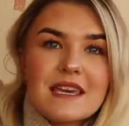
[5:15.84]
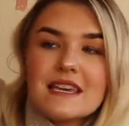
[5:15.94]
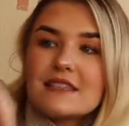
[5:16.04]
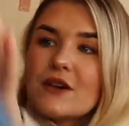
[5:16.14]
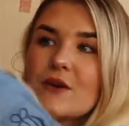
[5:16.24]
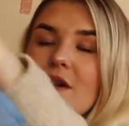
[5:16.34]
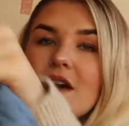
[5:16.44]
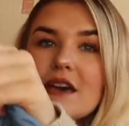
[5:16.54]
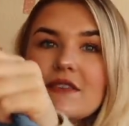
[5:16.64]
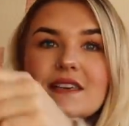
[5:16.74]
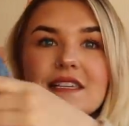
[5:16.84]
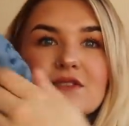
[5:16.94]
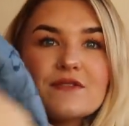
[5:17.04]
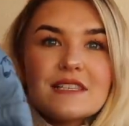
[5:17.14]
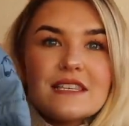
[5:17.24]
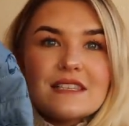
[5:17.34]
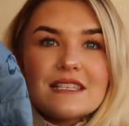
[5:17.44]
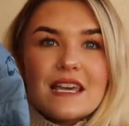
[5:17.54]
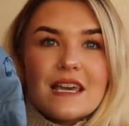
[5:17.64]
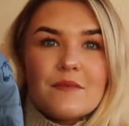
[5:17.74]
here. So this is obviously the
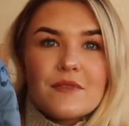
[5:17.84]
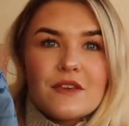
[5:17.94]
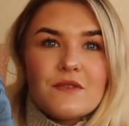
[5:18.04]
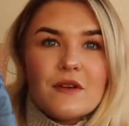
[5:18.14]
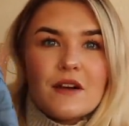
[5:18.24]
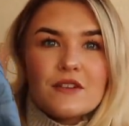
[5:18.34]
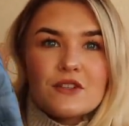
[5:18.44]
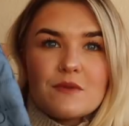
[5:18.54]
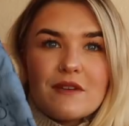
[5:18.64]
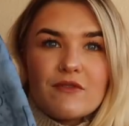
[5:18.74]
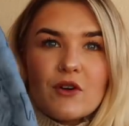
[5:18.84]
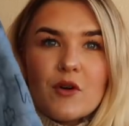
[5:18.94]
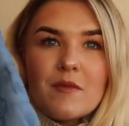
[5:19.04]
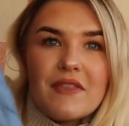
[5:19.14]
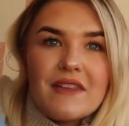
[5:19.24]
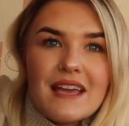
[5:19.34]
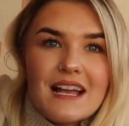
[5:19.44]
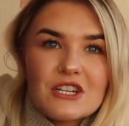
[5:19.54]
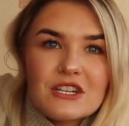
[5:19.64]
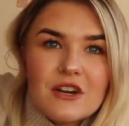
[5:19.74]
zip that you undo it from, and then it
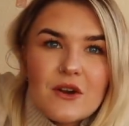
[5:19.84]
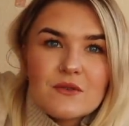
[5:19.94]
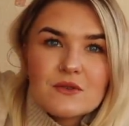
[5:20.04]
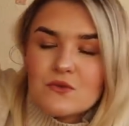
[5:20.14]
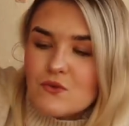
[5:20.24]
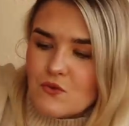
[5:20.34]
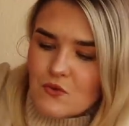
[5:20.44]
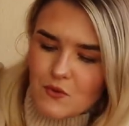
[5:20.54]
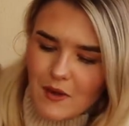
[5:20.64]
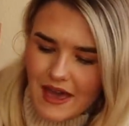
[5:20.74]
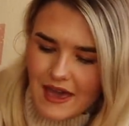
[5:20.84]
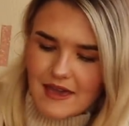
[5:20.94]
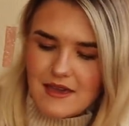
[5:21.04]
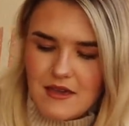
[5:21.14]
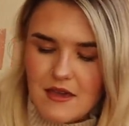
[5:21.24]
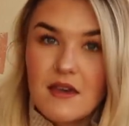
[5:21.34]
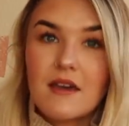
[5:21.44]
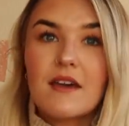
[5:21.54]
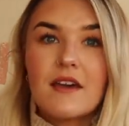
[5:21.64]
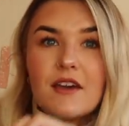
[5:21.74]
actually goes all the way
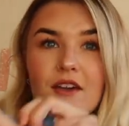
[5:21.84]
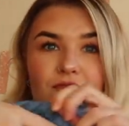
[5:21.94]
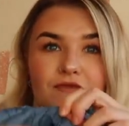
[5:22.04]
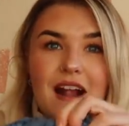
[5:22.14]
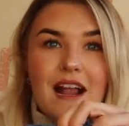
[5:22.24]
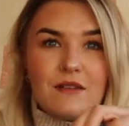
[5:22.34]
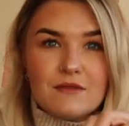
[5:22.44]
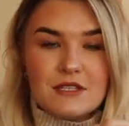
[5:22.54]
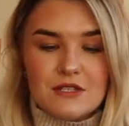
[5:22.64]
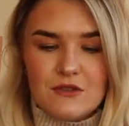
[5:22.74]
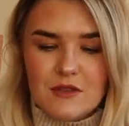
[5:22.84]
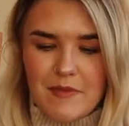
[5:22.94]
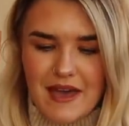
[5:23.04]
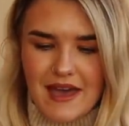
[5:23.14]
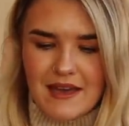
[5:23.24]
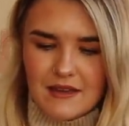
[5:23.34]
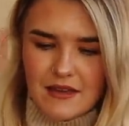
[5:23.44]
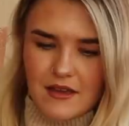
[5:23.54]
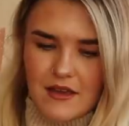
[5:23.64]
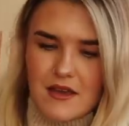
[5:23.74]
round to the back.
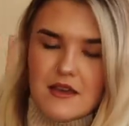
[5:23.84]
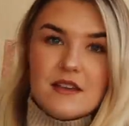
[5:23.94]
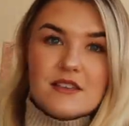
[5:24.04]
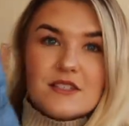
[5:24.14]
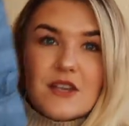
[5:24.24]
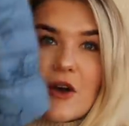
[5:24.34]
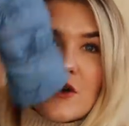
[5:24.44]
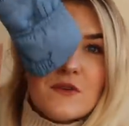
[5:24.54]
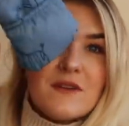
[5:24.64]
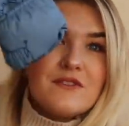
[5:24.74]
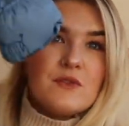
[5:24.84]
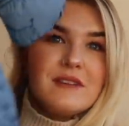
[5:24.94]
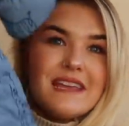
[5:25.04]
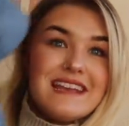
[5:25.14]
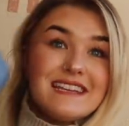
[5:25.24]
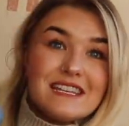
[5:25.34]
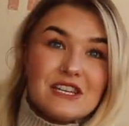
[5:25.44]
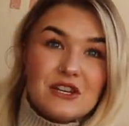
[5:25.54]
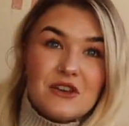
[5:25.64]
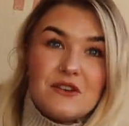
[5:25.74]
So if you needed
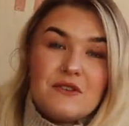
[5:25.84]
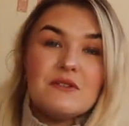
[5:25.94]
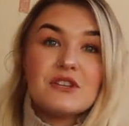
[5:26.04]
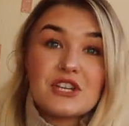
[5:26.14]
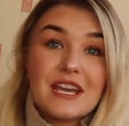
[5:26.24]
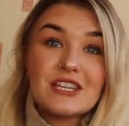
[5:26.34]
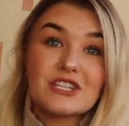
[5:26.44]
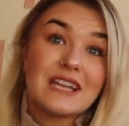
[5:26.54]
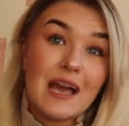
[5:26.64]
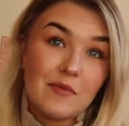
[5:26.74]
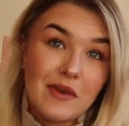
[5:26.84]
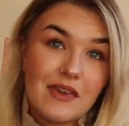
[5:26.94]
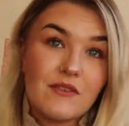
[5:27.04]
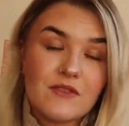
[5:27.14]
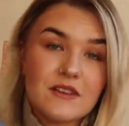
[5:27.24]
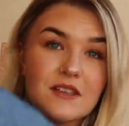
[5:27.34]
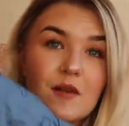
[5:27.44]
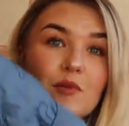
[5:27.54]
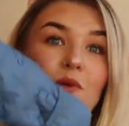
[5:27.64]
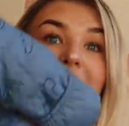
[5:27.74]
to change a nappy, for
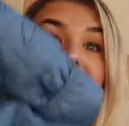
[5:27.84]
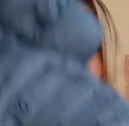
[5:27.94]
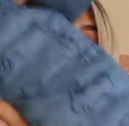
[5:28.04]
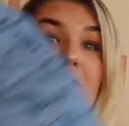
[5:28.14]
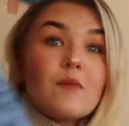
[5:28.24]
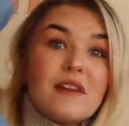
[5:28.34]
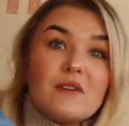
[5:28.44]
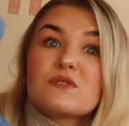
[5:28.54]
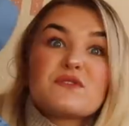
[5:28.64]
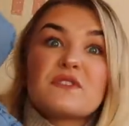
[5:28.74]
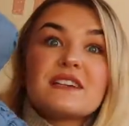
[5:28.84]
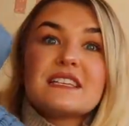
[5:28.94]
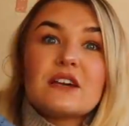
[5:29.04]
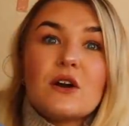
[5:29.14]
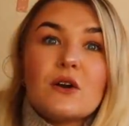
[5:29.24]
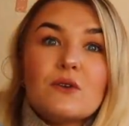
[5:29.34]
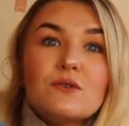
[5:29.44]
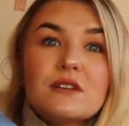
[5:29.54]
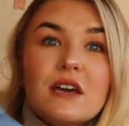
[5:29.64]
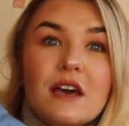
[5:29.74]
example, and it was freezing
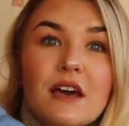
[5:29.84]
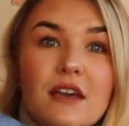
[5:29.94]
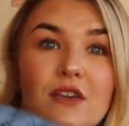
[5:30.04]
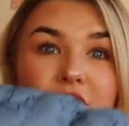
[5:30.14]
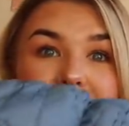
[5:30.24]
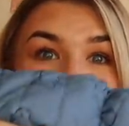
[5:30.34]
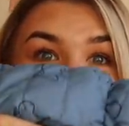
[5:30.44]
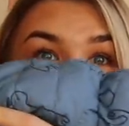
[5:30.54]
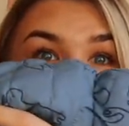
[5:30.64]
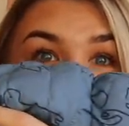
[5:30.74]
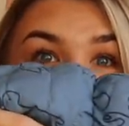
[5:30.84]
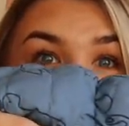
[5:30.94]
cold, you could actually do